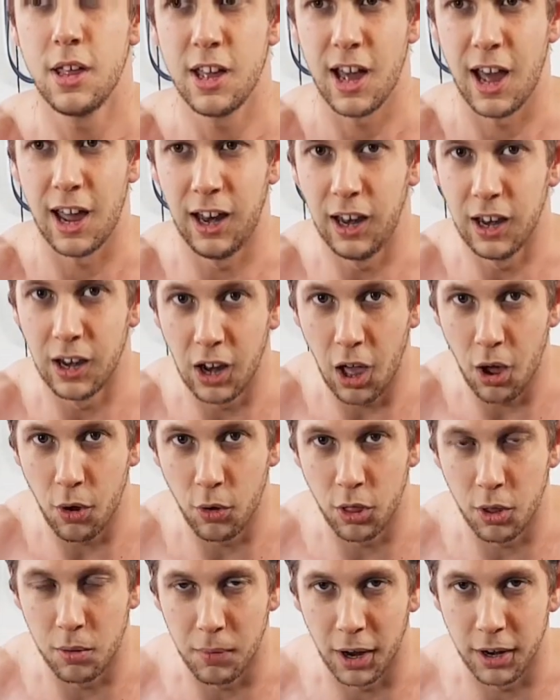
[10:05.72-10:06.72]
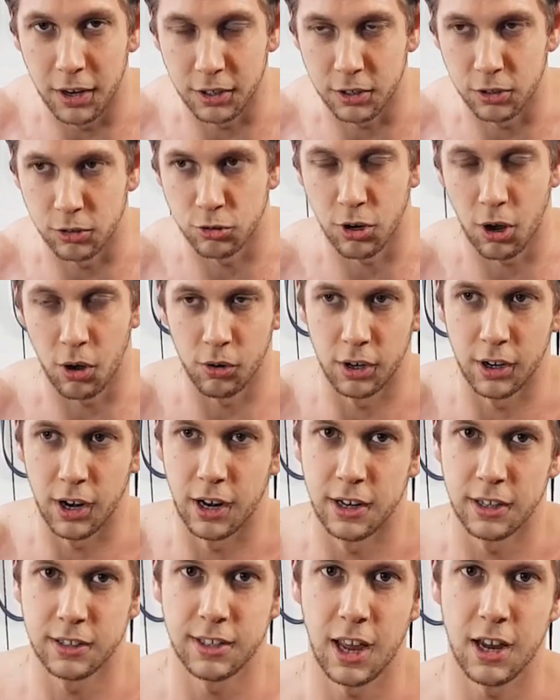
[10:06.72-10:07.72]
and lower them under control and
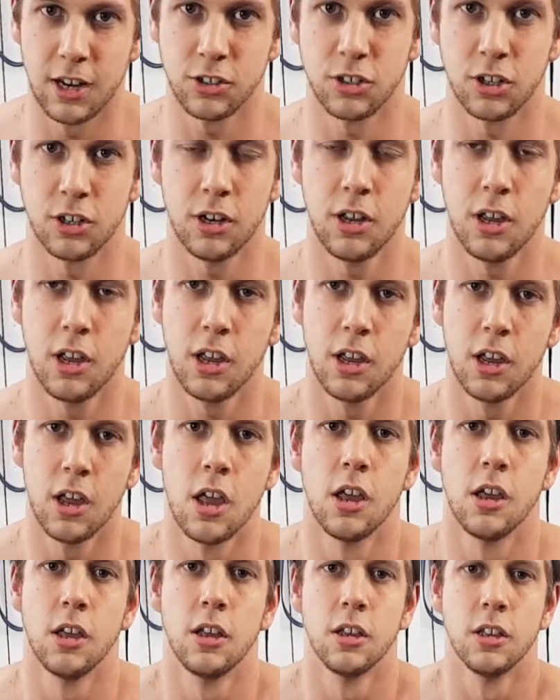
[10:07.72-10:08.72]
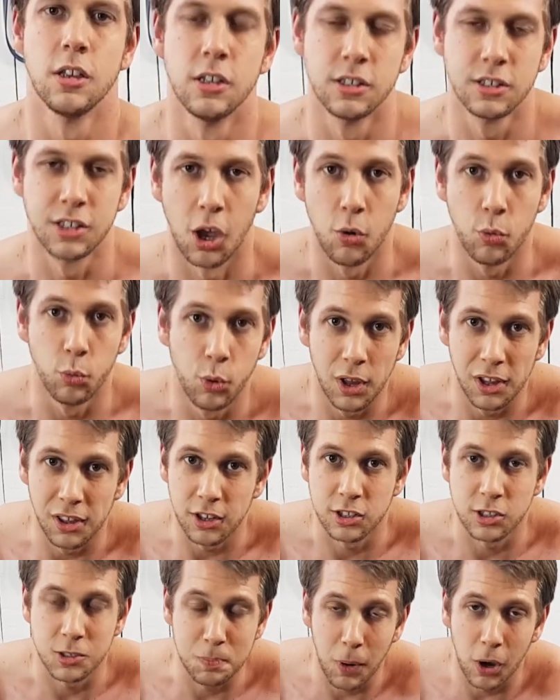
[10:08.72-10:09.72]
under tension. So with a
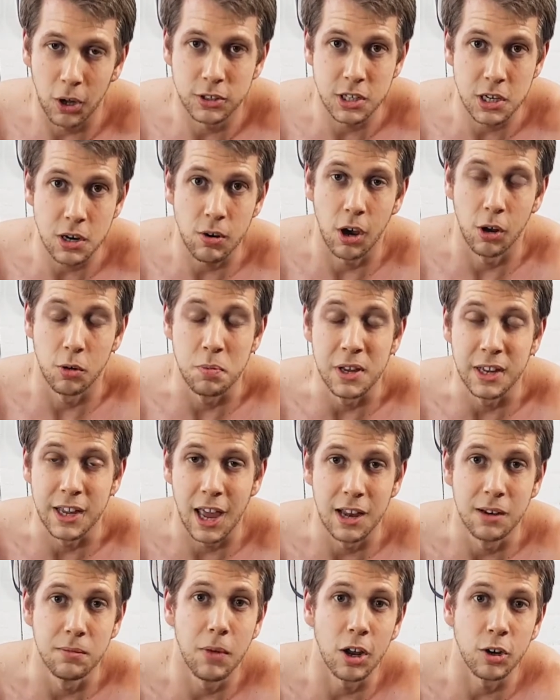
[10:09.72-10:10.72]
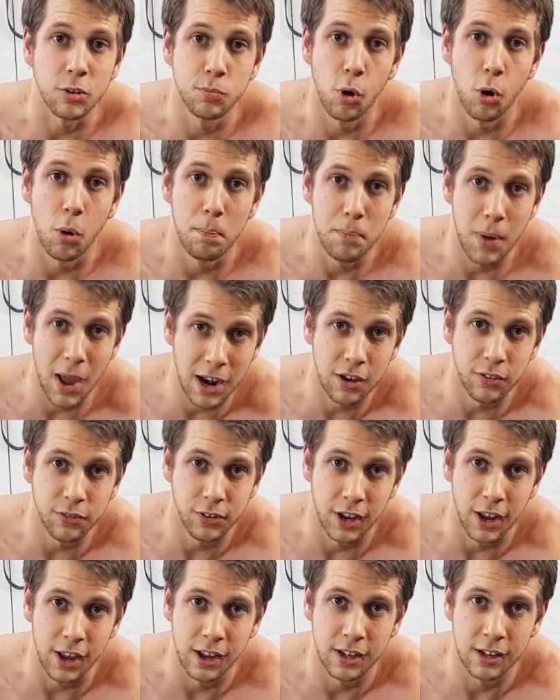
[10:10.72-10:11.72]
spotter, I'd be getting much more
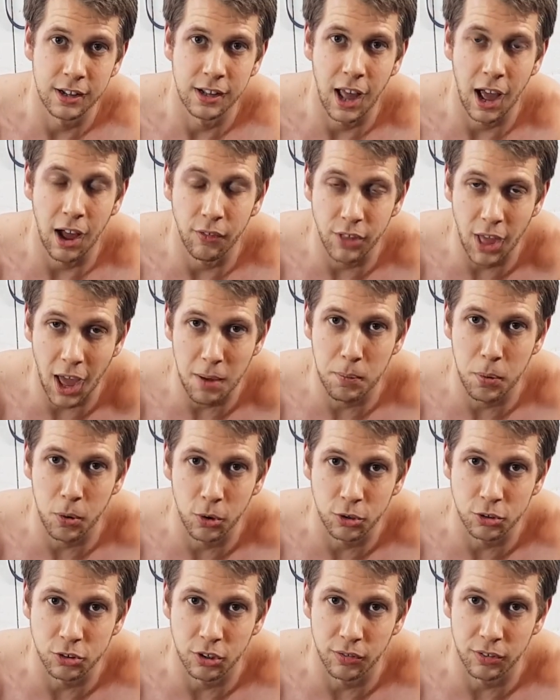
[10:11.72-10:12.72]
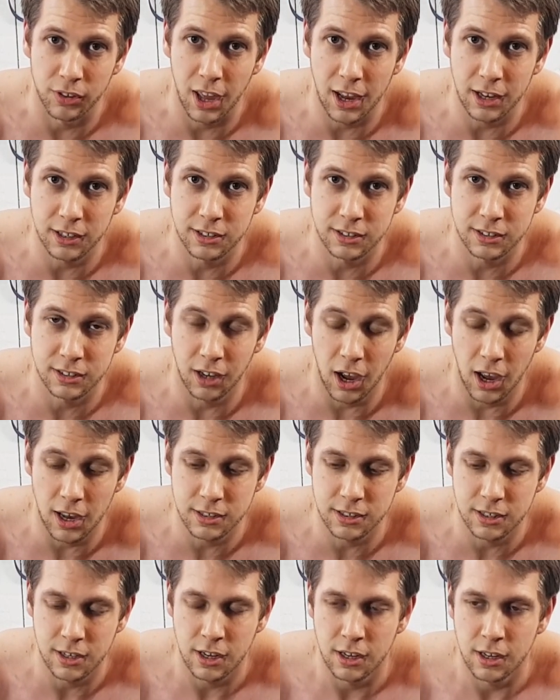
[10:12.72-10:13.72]
benefit out of that portion of the exercise.
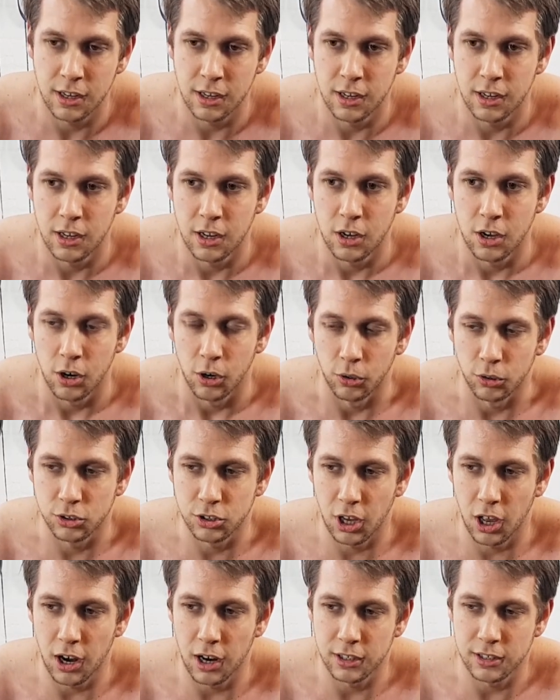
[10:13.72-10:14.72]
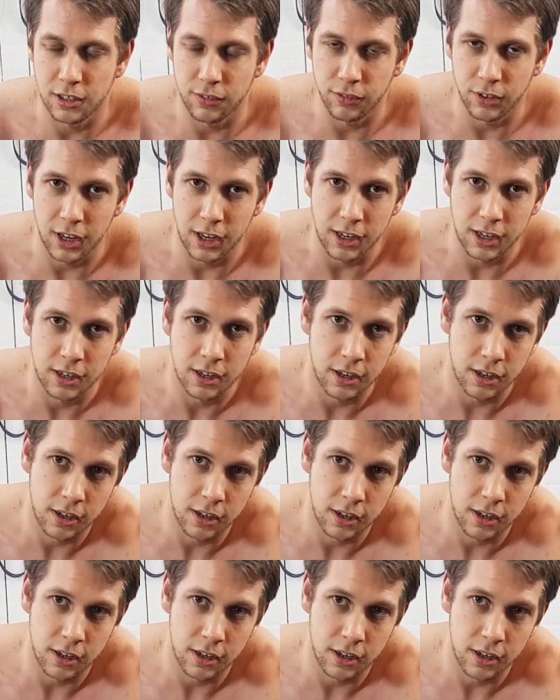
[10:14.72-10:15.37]
Alternatively,